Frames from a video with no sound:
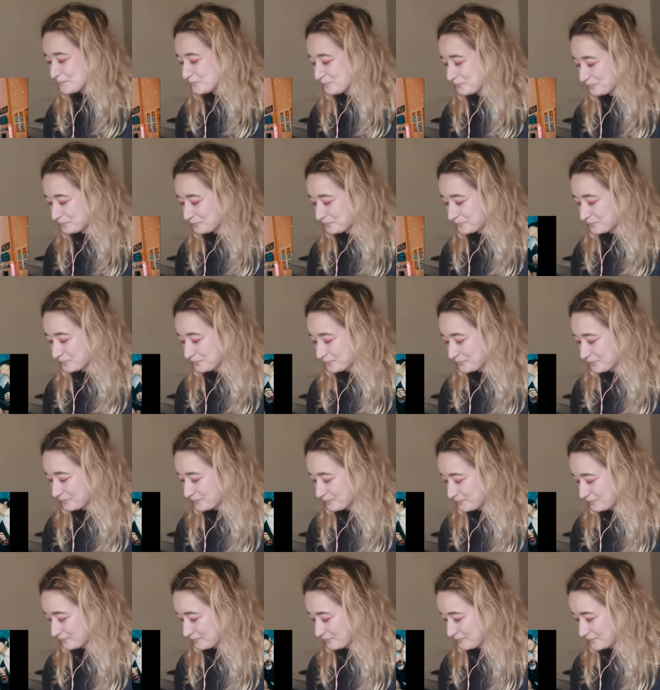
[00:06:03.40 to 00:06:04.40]

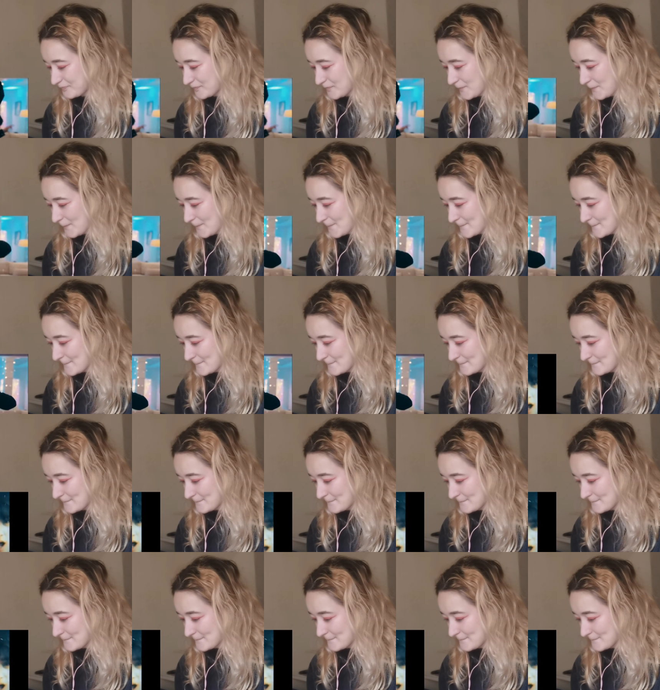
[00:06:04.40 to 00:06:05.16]
No one is speaking in this clip.